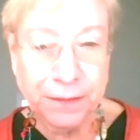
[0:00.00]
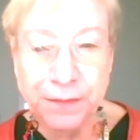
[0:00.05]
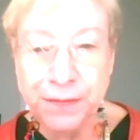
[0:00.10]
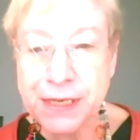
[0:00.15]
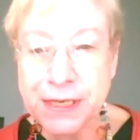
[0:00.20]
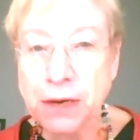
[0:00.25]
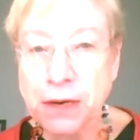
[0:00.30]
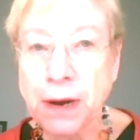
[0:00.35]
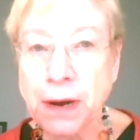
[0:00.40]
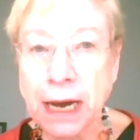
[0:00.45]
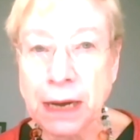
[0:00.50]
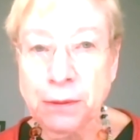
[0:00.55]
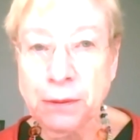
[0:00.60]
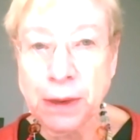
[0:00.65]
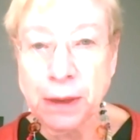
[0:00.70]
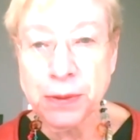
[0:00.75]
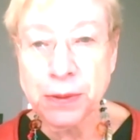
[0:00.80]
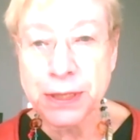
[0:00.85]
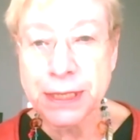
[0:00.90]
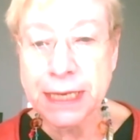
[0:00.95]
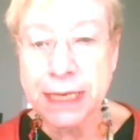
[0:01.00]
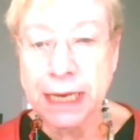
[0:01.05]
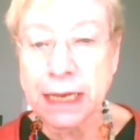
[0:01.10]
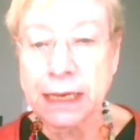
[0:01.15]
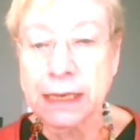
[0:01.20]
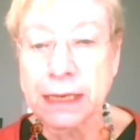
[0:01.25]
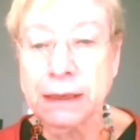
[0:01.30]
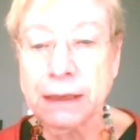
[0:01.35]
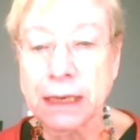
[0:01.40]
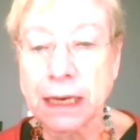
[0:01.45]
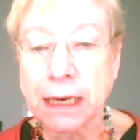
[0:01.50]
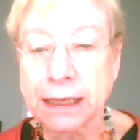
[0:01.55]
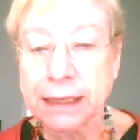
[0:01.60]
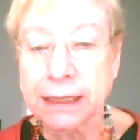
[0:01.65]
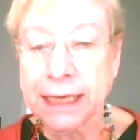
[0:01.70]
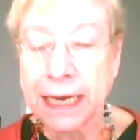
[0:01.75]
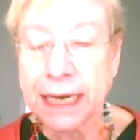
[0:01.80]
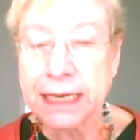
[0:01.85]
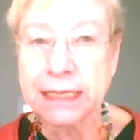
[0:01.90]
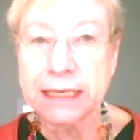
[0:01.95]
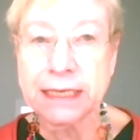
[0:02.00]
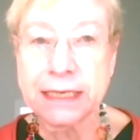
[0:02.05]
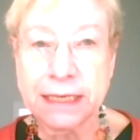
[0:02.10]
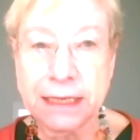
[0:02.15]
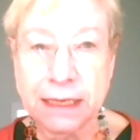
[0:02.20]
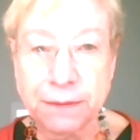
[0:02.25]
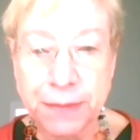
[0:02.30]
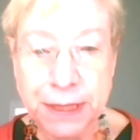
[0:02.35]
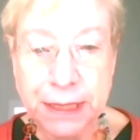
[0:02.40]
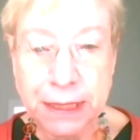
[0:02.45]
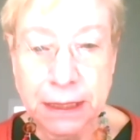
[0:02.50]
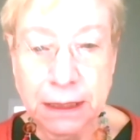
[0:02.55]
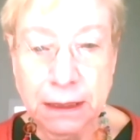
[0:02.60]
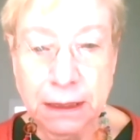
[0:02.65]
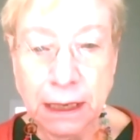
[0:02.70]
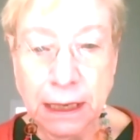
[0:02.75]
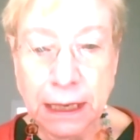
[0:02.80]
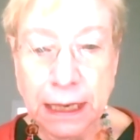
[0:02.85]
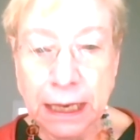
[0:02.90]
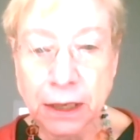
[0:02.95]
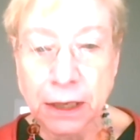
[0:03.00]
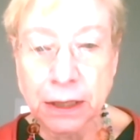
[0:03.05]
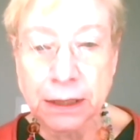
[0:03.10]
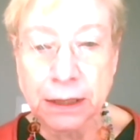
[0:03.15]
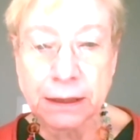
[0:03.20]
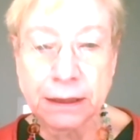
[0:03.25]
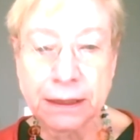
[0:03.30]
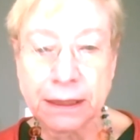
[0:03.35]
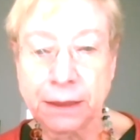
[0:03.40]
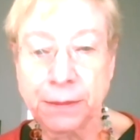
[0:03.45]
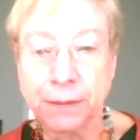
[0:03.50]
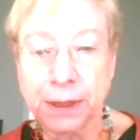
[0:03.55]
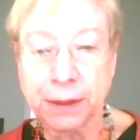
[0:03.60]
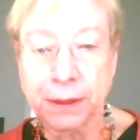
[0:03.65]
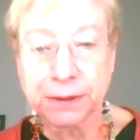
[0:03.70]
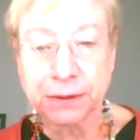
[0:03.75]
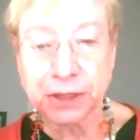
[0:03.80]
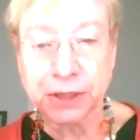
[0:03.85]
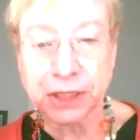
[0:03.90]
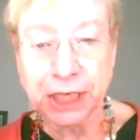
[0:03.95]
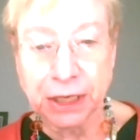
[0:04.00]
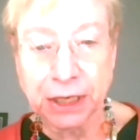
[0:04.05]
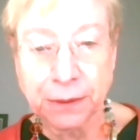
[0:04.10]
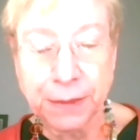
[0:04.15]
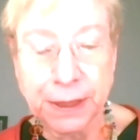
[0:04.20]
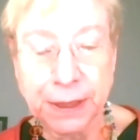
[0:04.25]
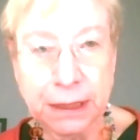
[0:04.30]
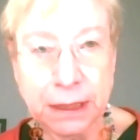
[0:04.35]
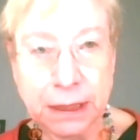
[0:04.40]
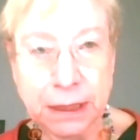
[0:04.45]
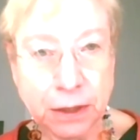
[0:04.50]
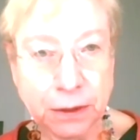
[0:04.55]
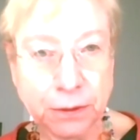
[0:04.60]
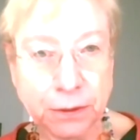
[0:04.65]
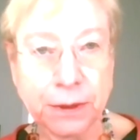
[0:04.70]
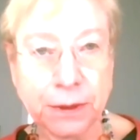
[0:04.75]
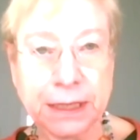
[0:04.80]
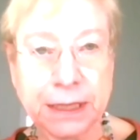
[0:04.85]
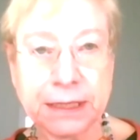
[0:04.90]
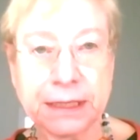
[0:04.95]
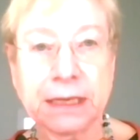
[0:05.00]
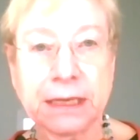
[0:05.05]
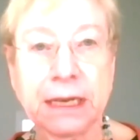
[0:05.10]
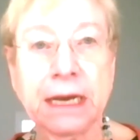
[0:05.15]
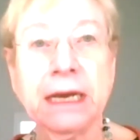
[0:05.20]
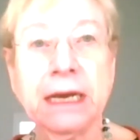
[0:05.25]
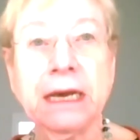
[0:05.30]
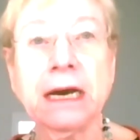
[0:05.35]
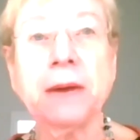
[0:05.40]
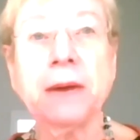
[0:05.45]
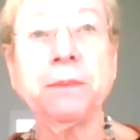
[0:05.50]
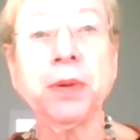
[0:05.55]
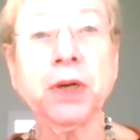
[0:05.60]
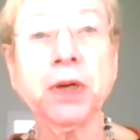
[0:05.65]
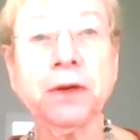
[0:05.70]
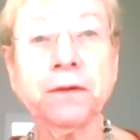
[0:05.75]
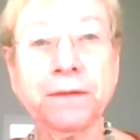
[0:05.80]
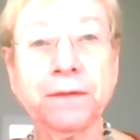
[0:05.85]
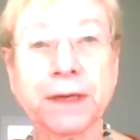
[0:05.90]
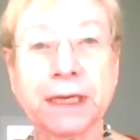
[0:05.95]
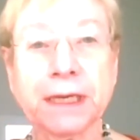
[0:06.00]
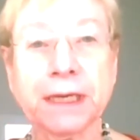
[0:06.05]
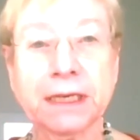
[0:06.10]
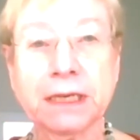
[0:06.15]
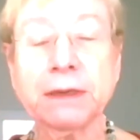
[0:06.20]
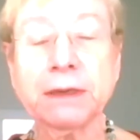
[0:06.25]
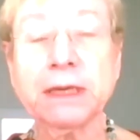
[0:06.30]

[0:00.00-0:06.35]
So I represent Kate Stimpson, our inimitable chairman, who is a perfect,